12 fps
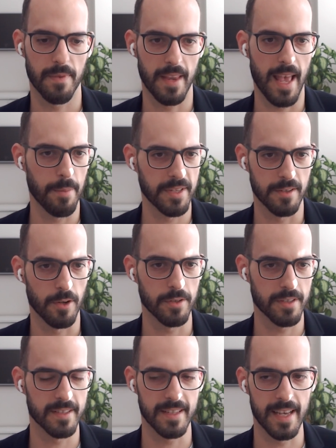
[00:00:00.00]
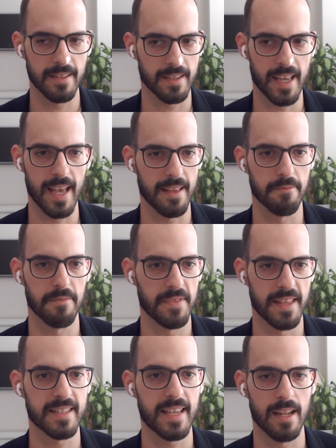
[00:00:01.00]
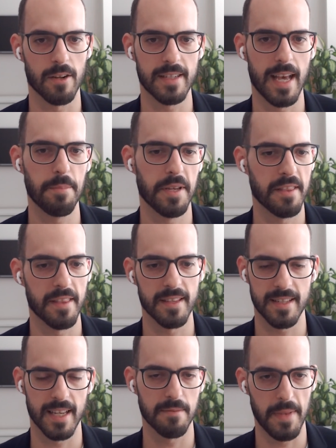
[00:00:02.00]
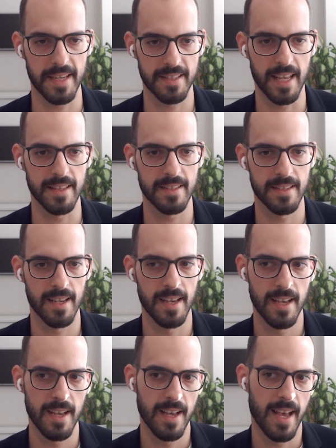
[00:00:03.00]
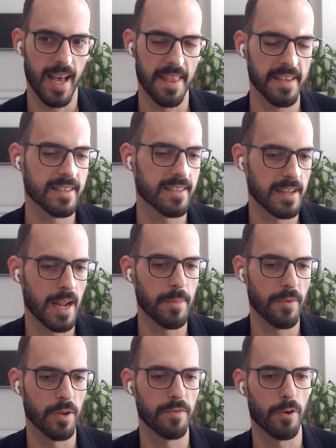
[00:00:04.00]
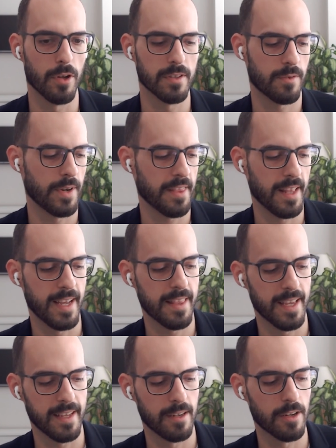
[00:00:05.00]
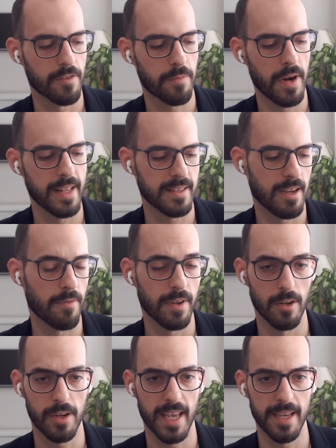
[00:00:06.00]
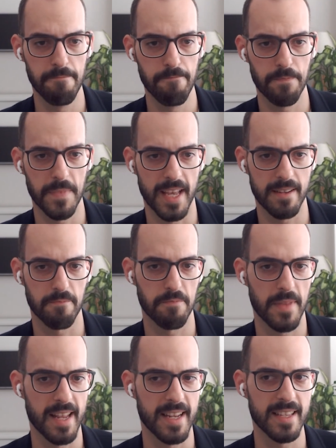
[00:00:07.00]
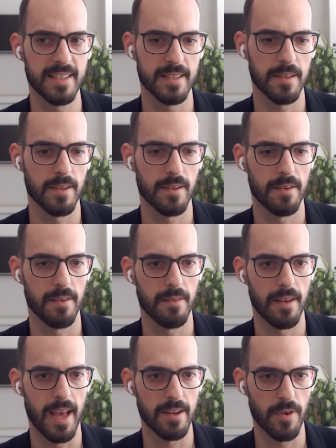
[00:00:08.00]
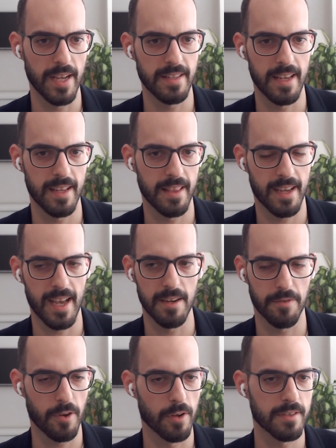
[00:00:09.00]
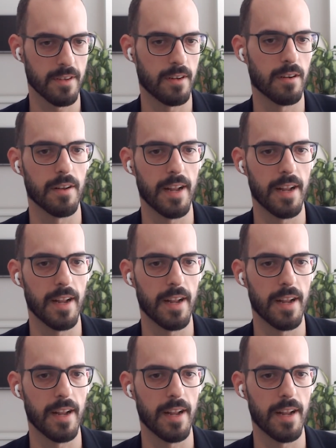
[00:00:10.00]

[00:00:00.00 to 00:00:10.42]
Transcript: Amazon also says, okay, this cannot happen, this doesn't make sense. And this is the number one false trick that I think a lot of brands are overlooking, that it is addressing the kind of concern on